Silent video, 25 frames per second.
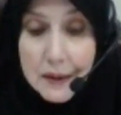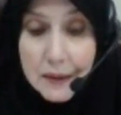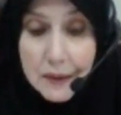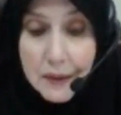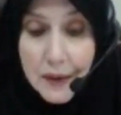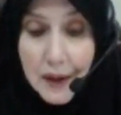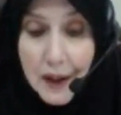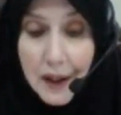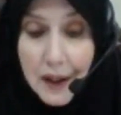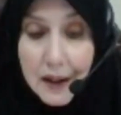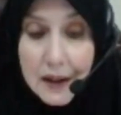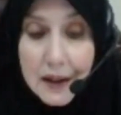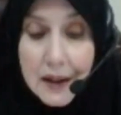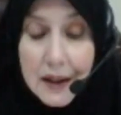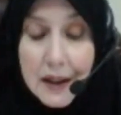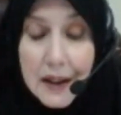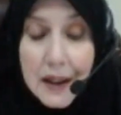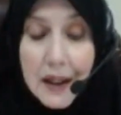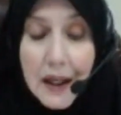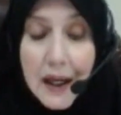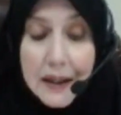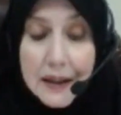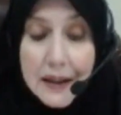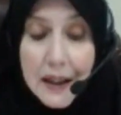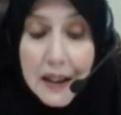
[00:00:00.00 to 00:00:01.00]
Okay?
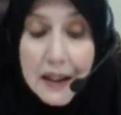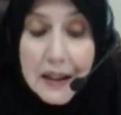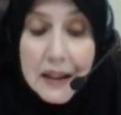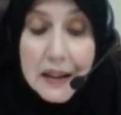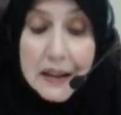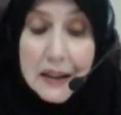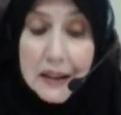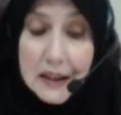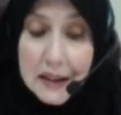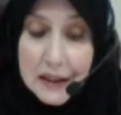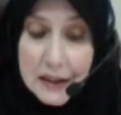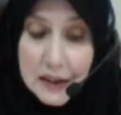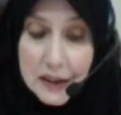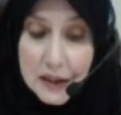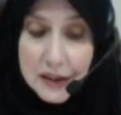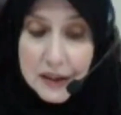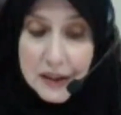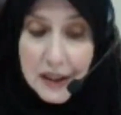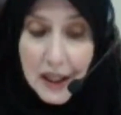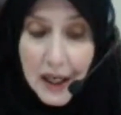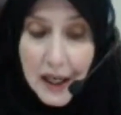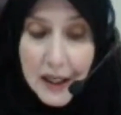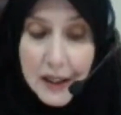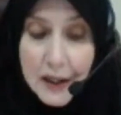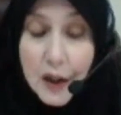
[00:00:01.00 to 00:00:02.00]
And then in this
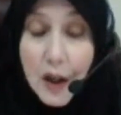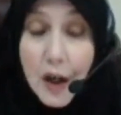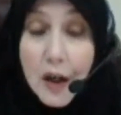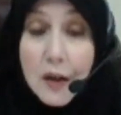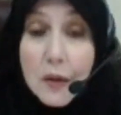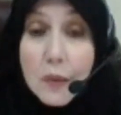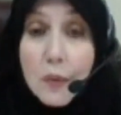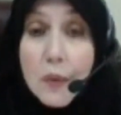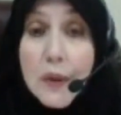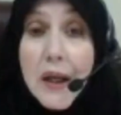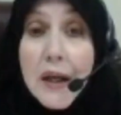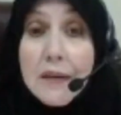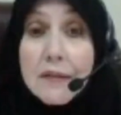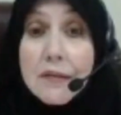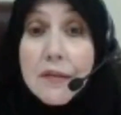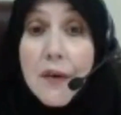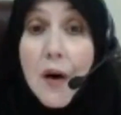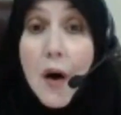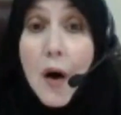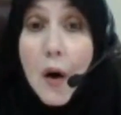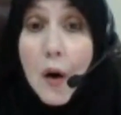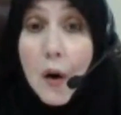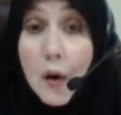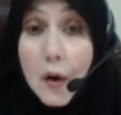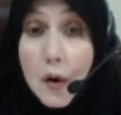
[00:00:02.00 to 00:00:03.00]
dialogue, we have
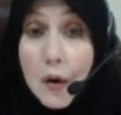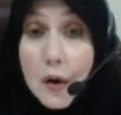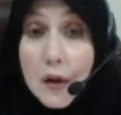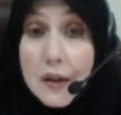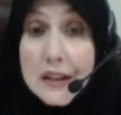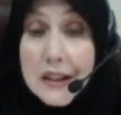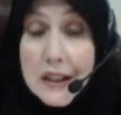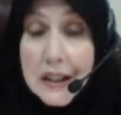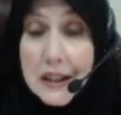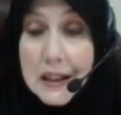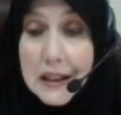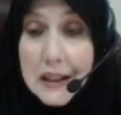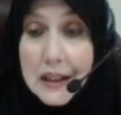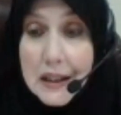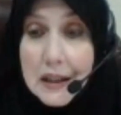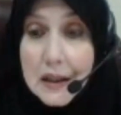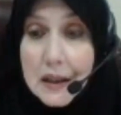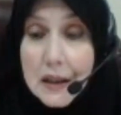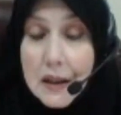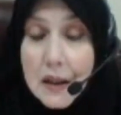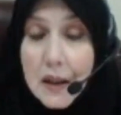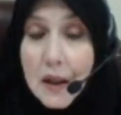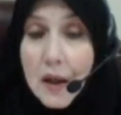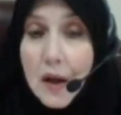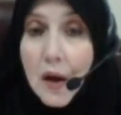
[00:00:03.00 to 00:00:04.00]
ukhti.
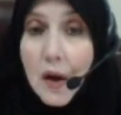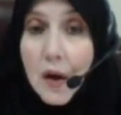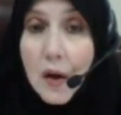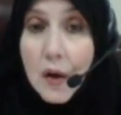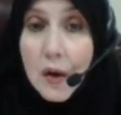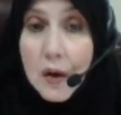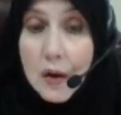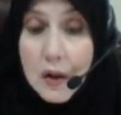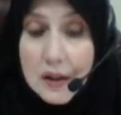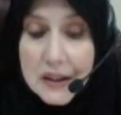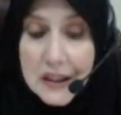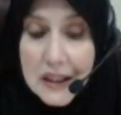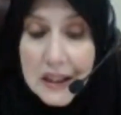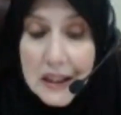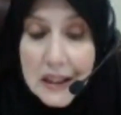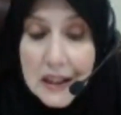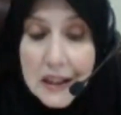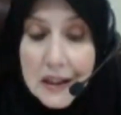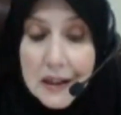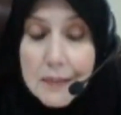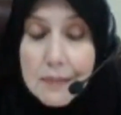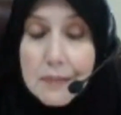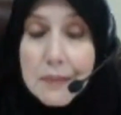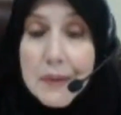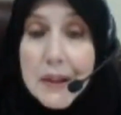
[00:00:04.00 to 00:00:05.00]
Ukhti
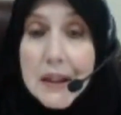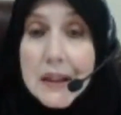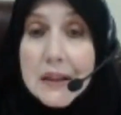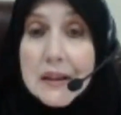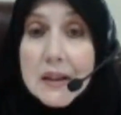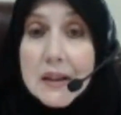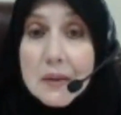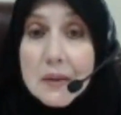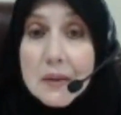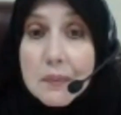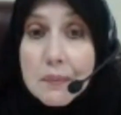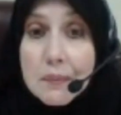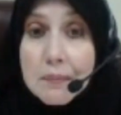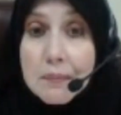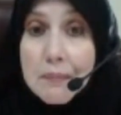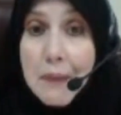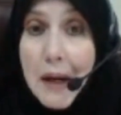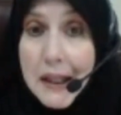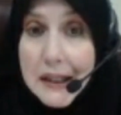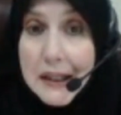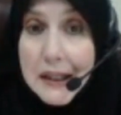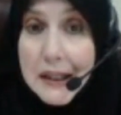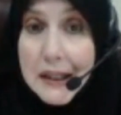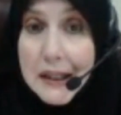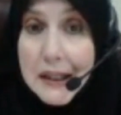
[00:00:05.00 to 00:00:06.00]
means
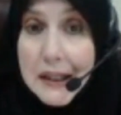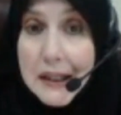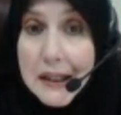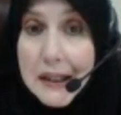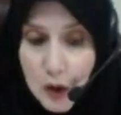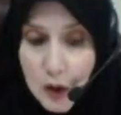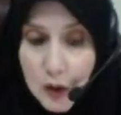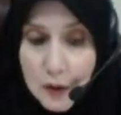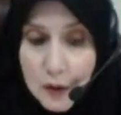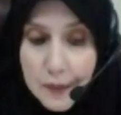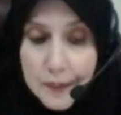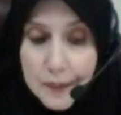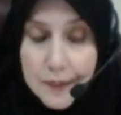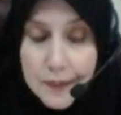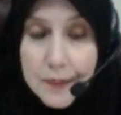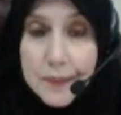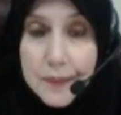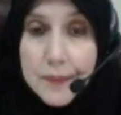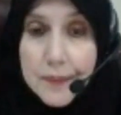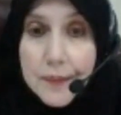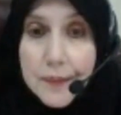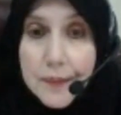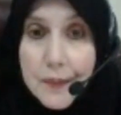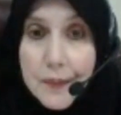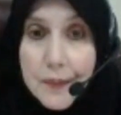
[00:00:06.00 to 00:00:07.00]
my sister.
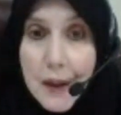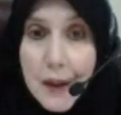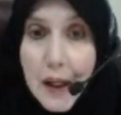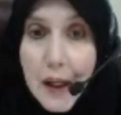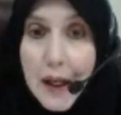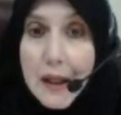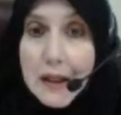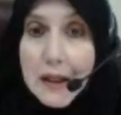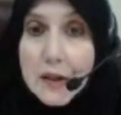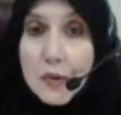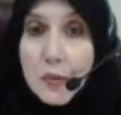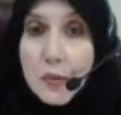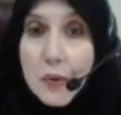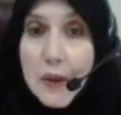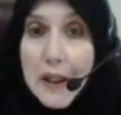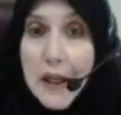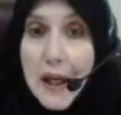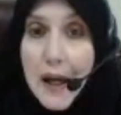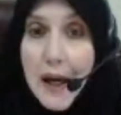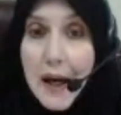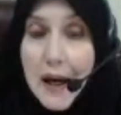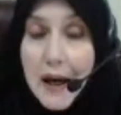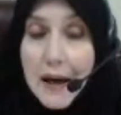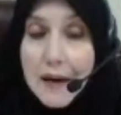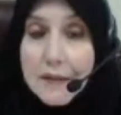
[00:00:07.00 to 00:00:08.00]

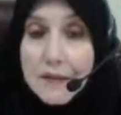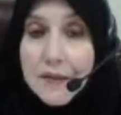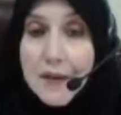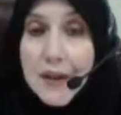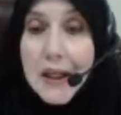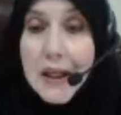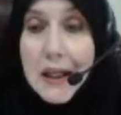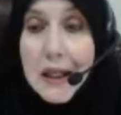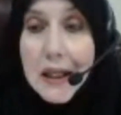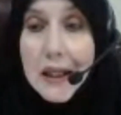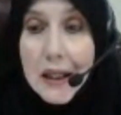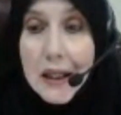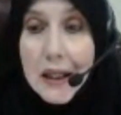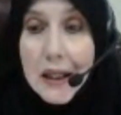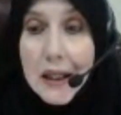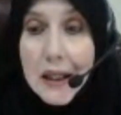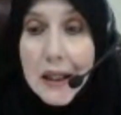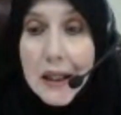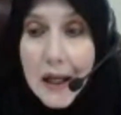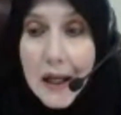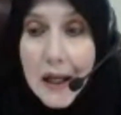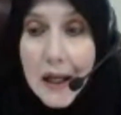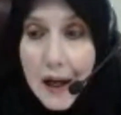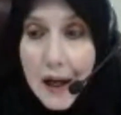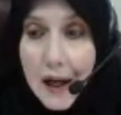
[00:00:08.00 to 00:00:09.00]
And we have
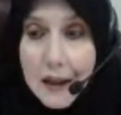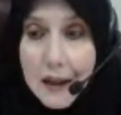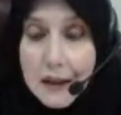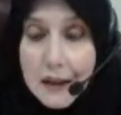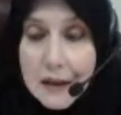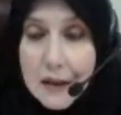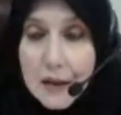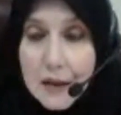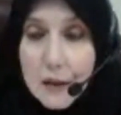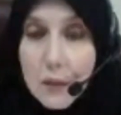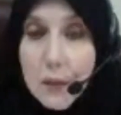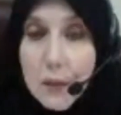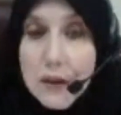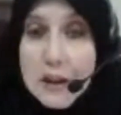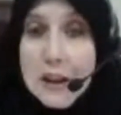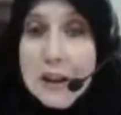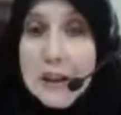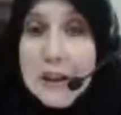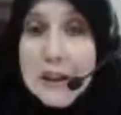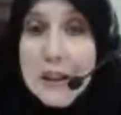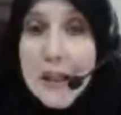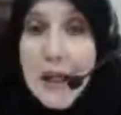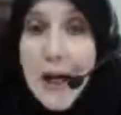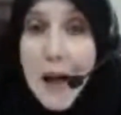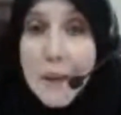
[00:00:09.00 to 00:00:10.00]
hiya, which
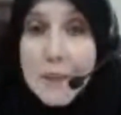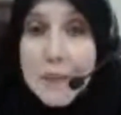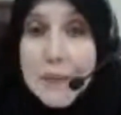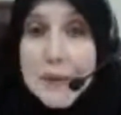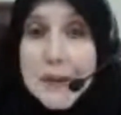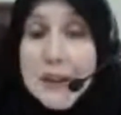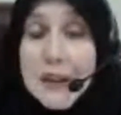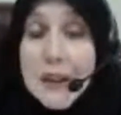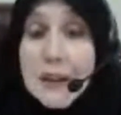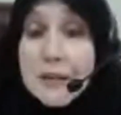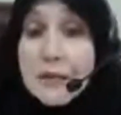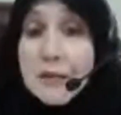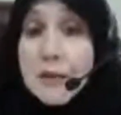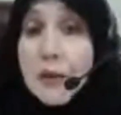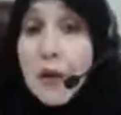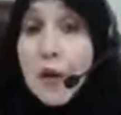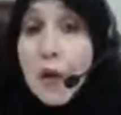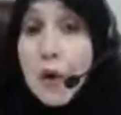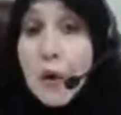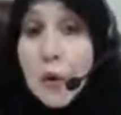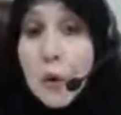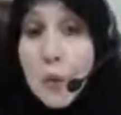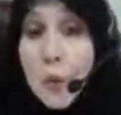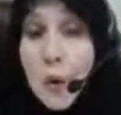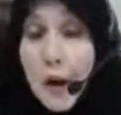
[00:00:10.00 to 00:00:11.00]
is the opposite of
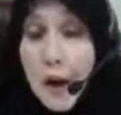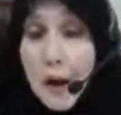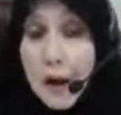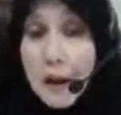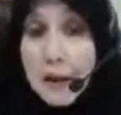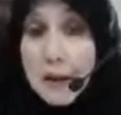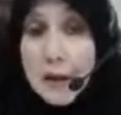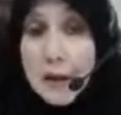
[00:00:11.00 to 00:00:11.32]
huwa.